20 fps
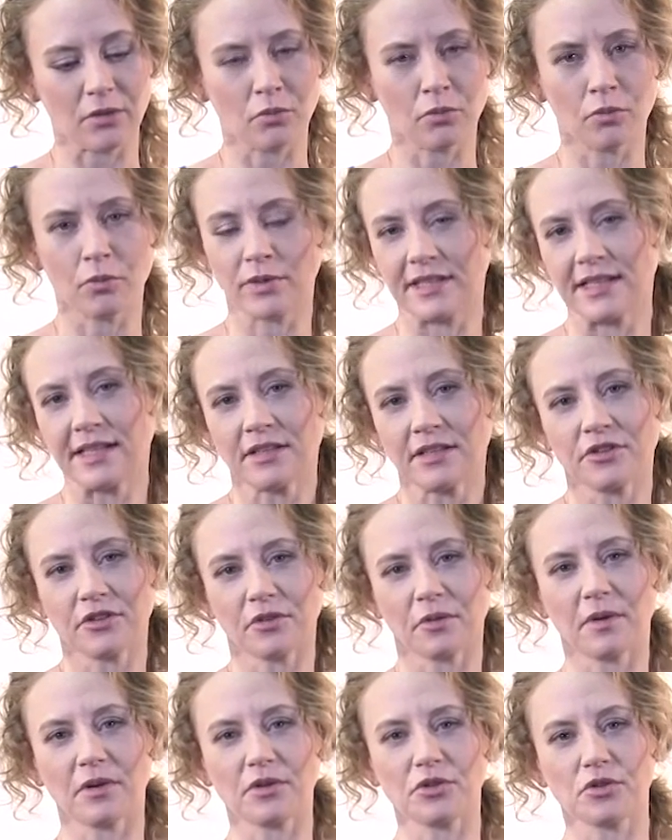within and
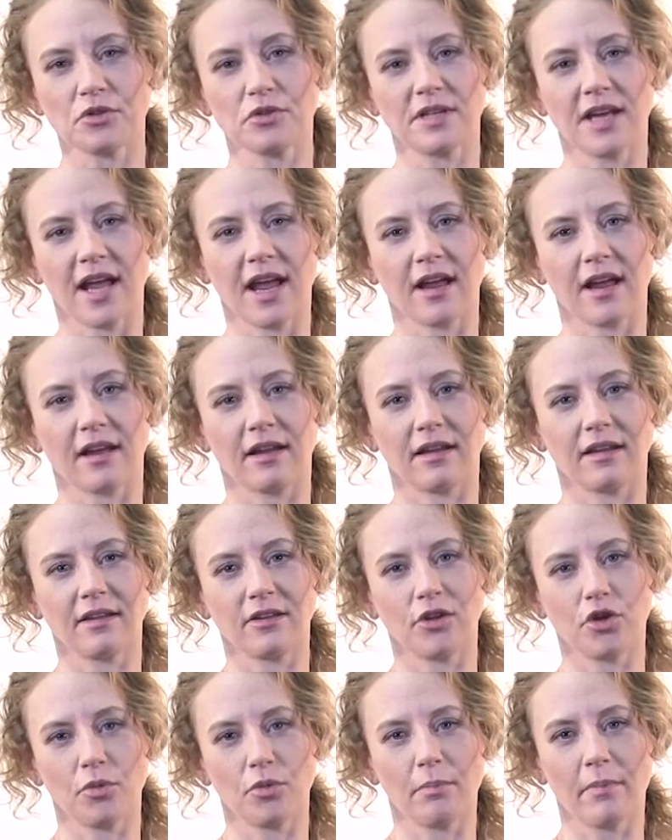throughout your day,
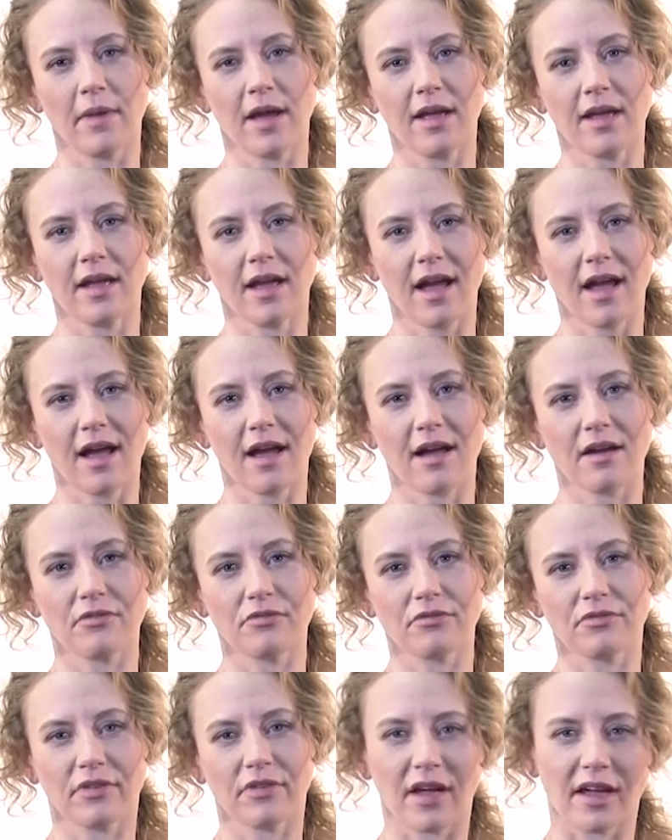you may
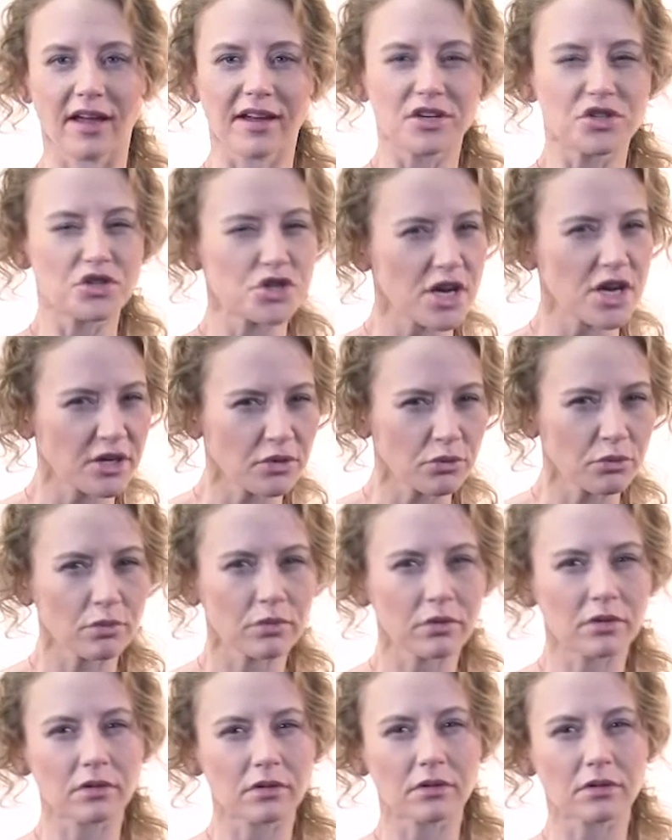have a
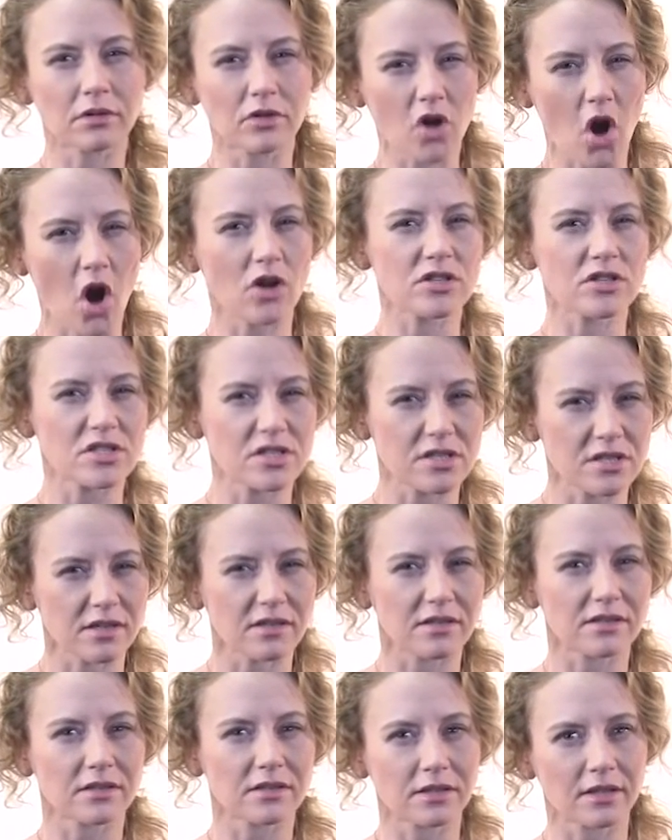general
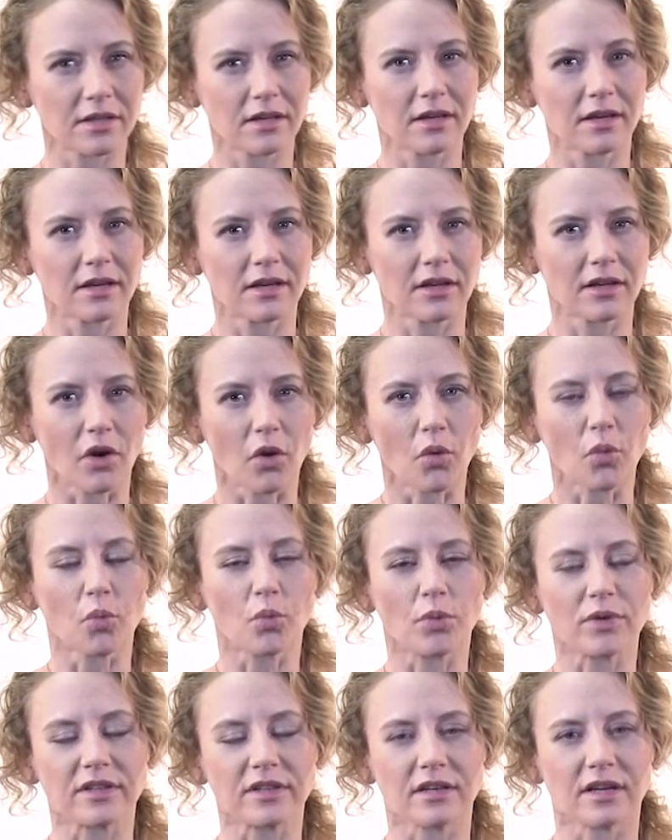constant,
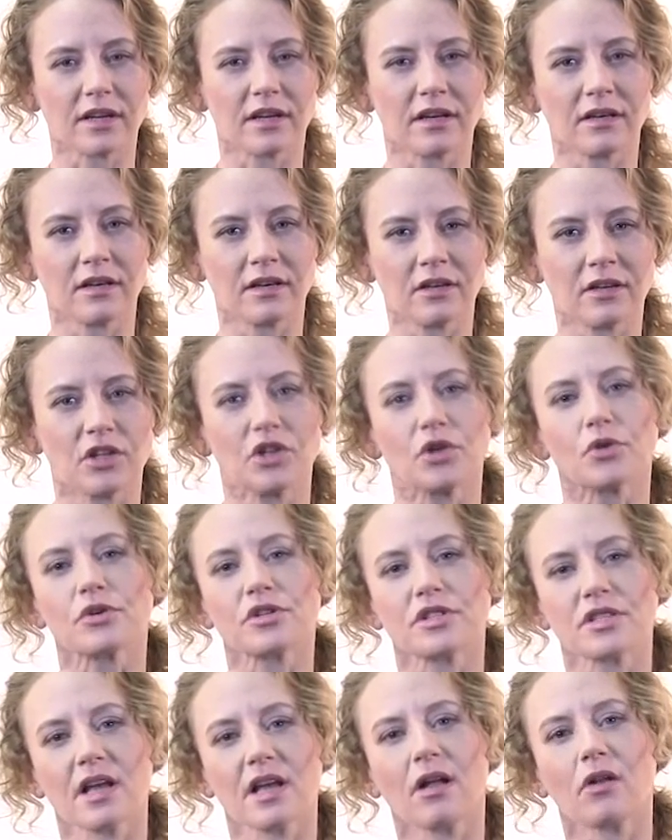within
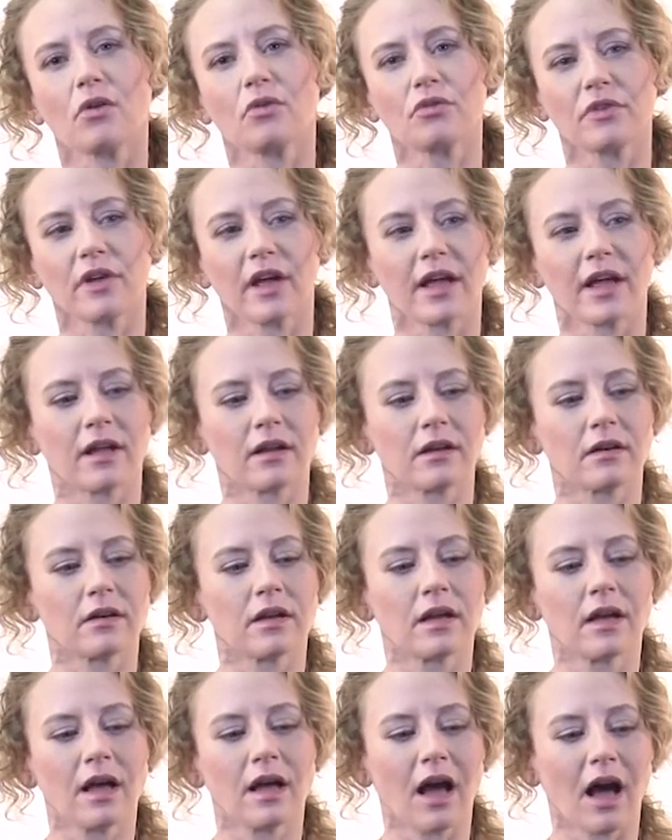yourself and
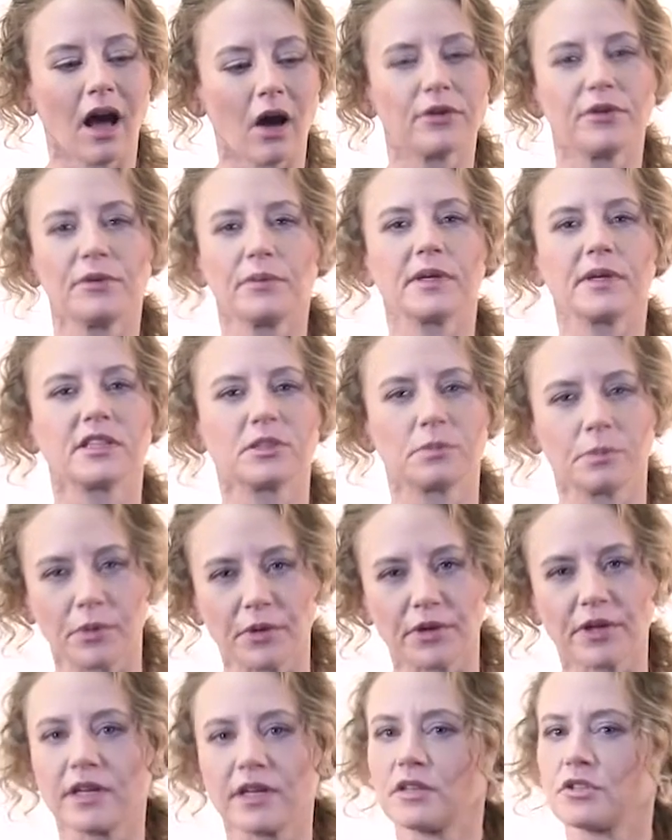how you
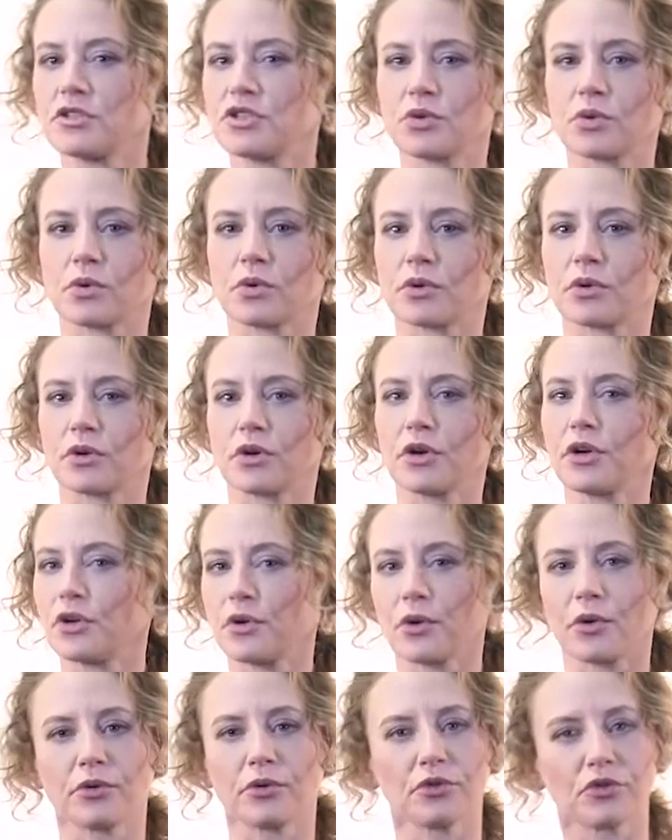experience
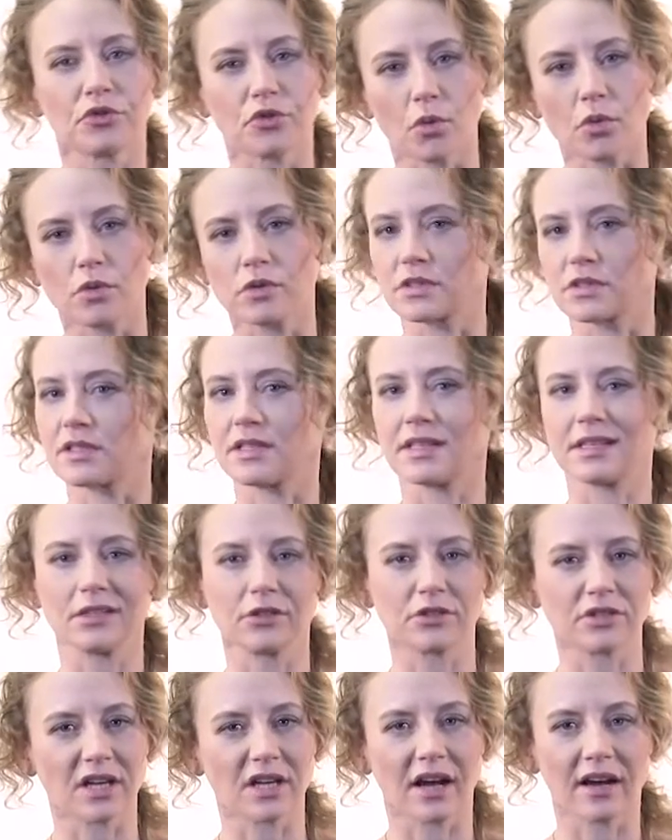your own thoughts and inner
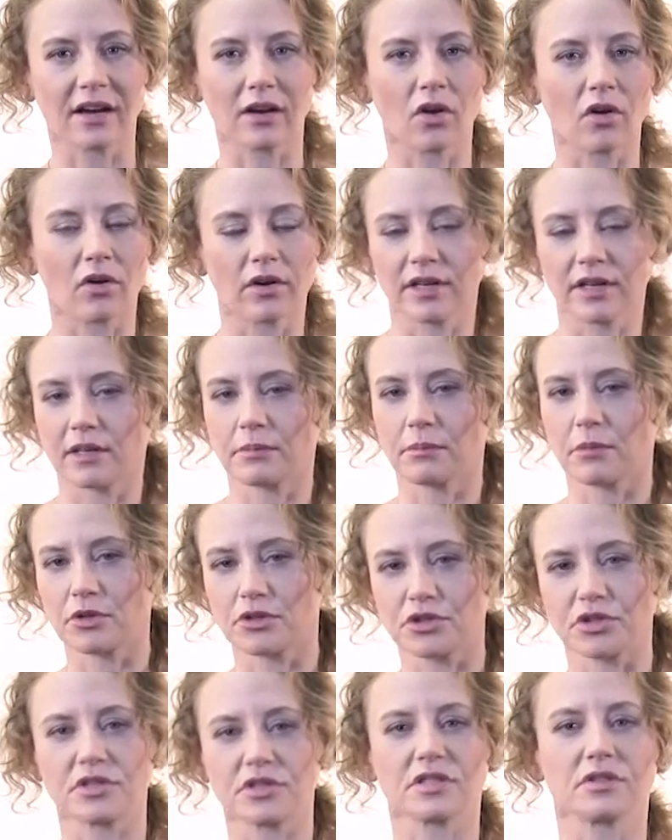dialogue and
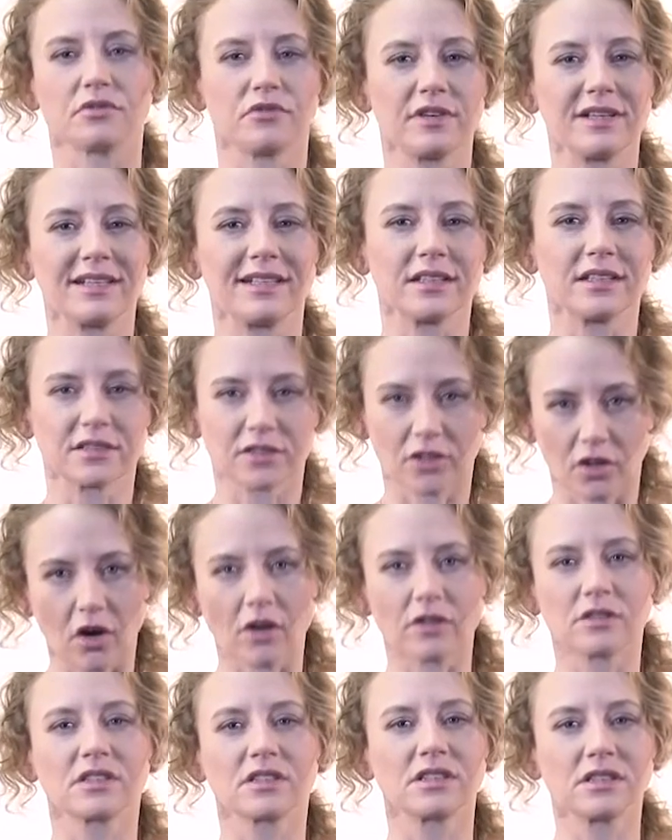emotions and feelings. A
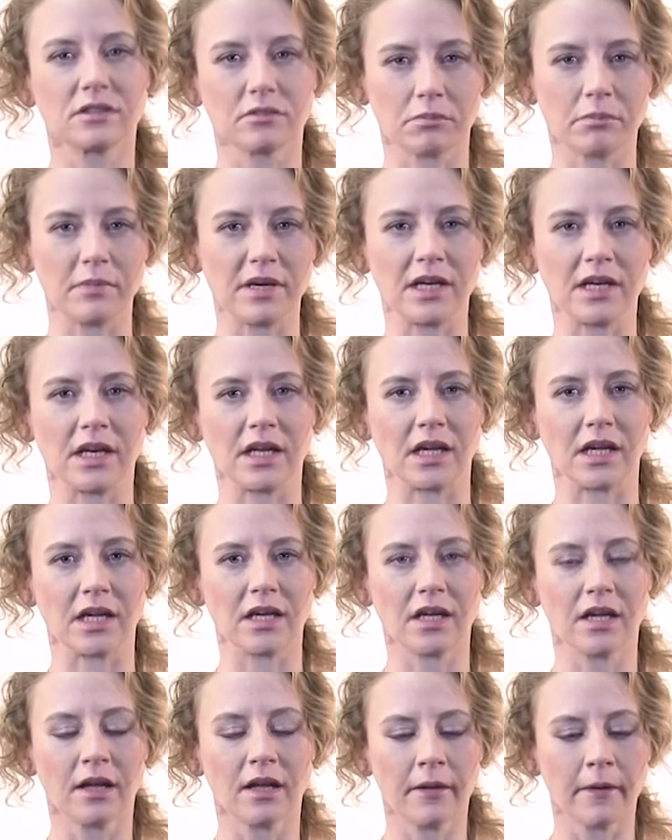constant meaning
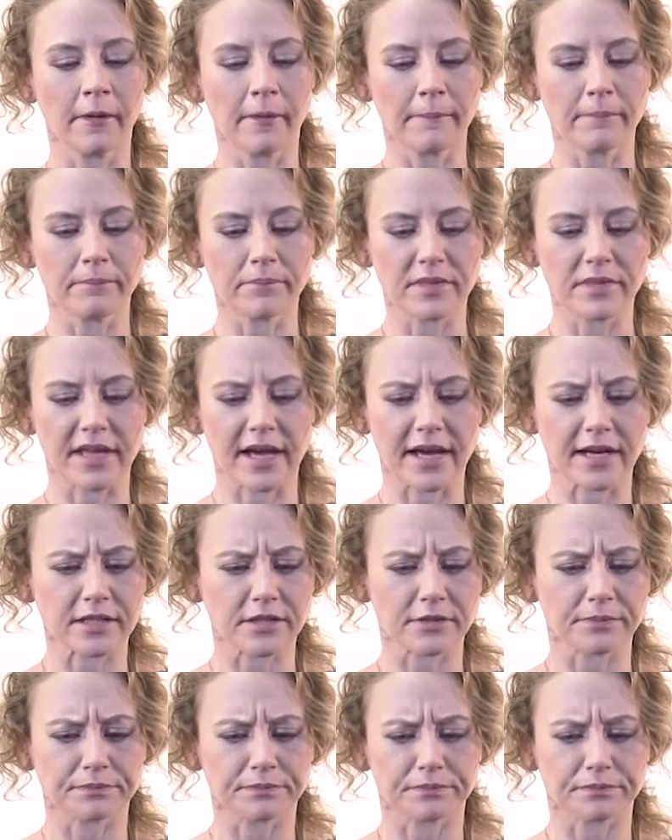that